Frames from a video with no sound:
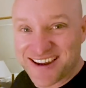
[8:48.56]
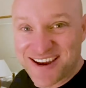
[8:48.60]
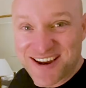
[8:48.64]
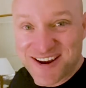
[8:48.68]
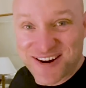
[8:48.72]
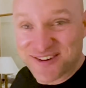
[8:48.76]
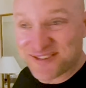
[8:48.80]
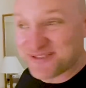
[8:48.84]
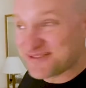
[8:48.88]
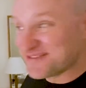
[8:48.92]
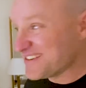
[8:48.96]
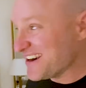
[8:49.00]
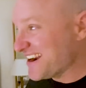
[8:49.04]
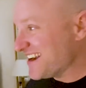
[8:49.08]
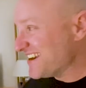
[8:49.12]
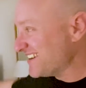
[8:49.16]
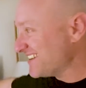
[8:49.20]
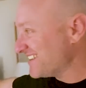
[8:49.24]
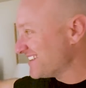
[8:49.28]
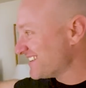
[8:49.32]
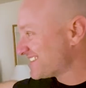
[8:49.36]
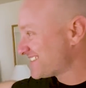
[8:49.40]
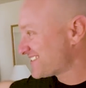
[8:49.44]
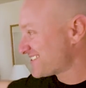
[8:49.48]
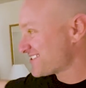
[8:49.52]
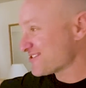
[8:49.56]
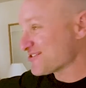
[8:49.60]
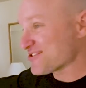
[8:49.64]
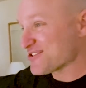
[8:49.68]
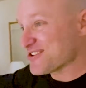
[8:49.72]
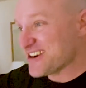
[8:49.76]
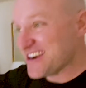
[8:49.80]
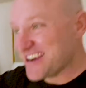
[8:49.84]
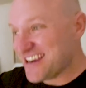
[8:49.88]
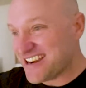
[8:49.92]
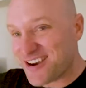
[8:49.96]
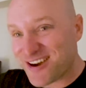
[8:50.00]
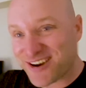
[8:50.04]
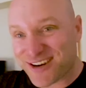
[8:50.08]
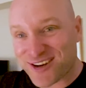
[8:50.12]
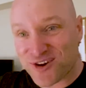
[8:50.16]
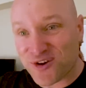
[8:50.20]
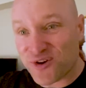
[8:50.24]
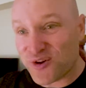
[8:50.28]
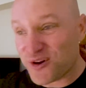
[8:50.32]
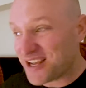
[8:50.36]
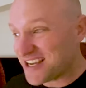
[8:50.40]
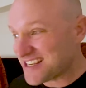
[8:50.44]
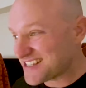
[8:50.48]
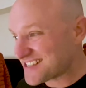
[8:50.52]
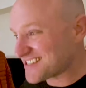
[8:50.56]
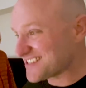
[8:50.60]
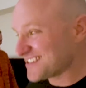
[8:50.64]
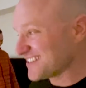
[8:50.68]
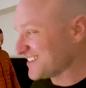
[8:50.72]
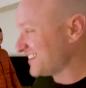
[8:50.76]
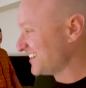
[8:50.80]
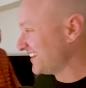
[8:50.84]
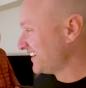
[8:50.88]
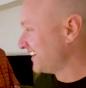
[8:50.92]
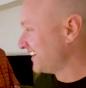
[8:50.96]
the horrendous three, I call us.